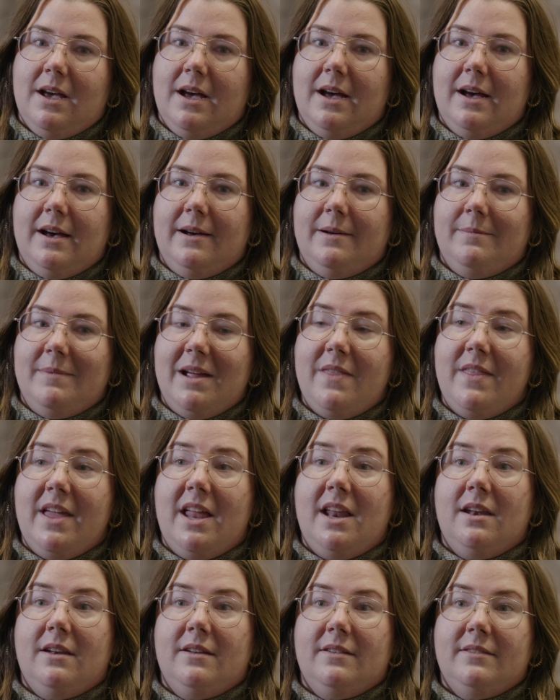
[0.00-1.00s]
um, and
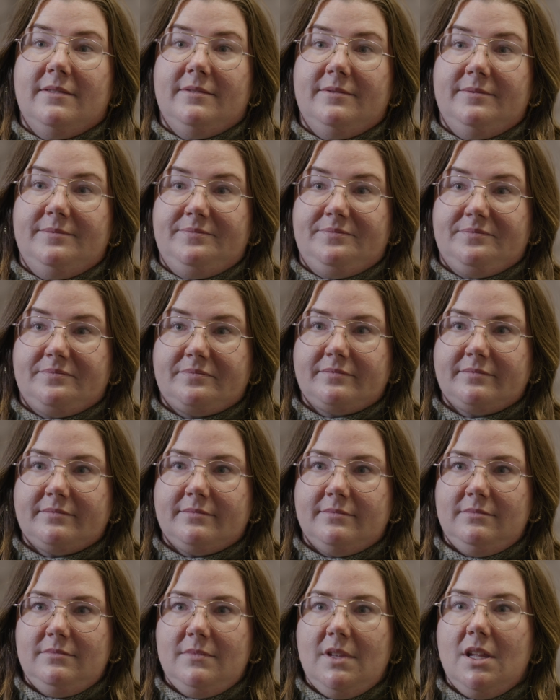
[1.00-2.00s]
then investing in that
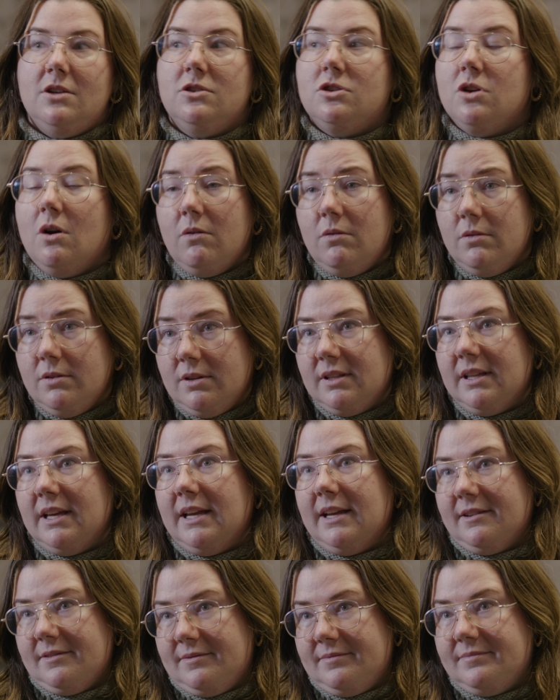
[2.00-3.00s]
time again.
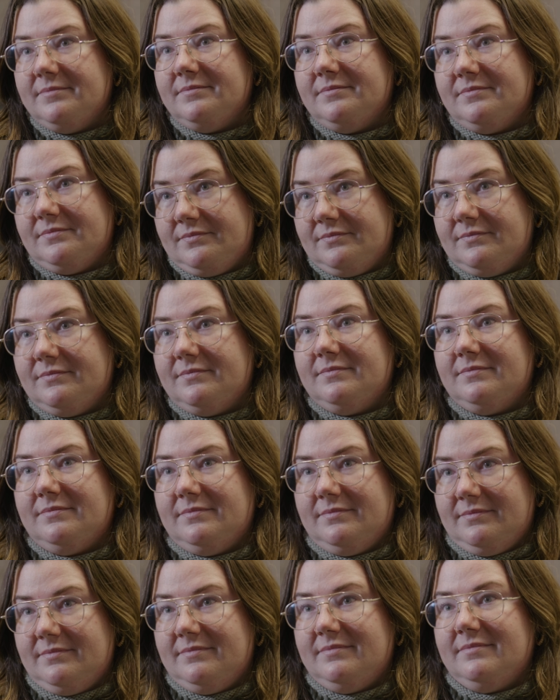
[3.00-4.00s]
Totally, it's
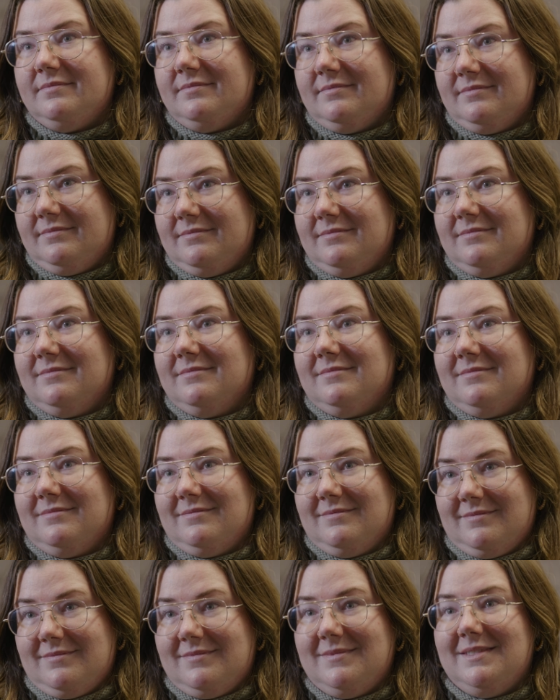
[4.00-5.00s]
what we invest
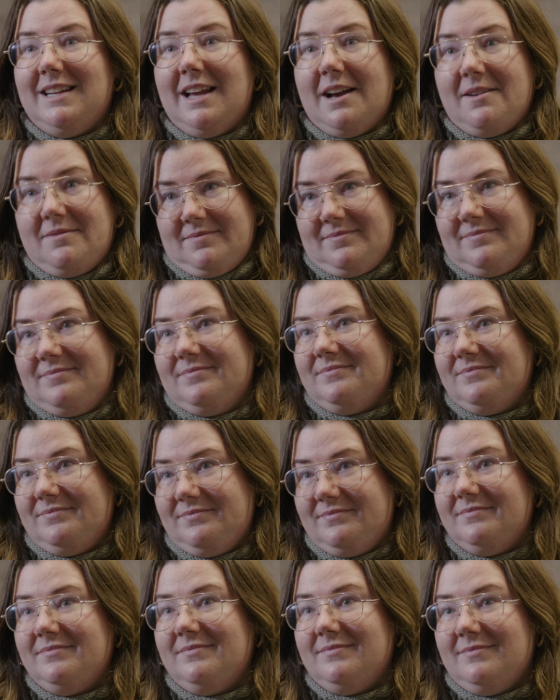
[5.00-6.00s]
in. Yeah,
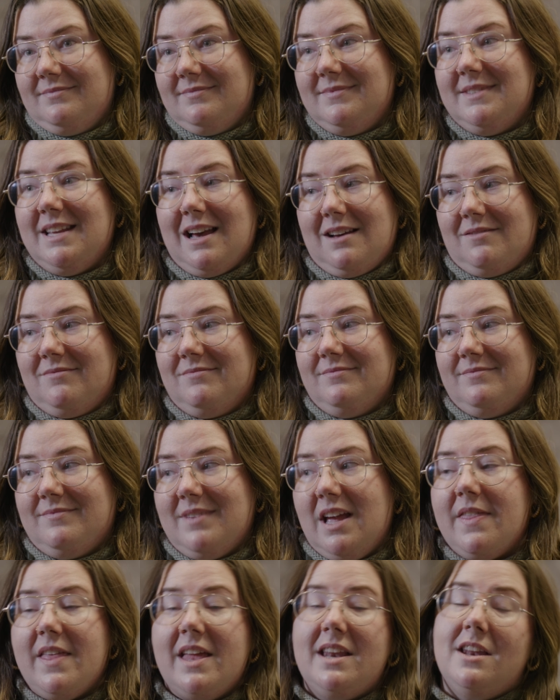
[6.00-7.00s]
yeah, yeah.
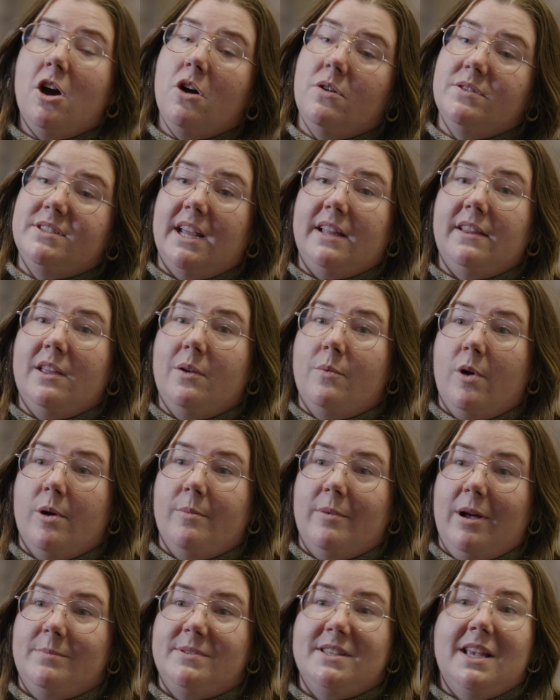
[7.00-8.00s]
And then oh, daily
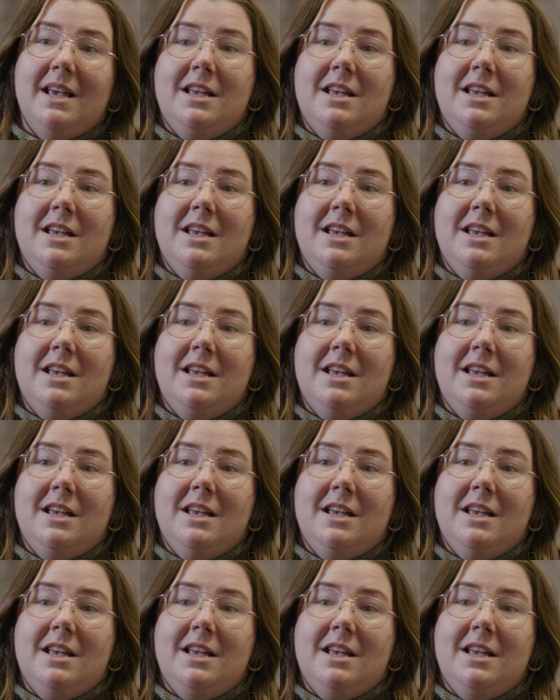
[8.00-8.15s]
warm ups.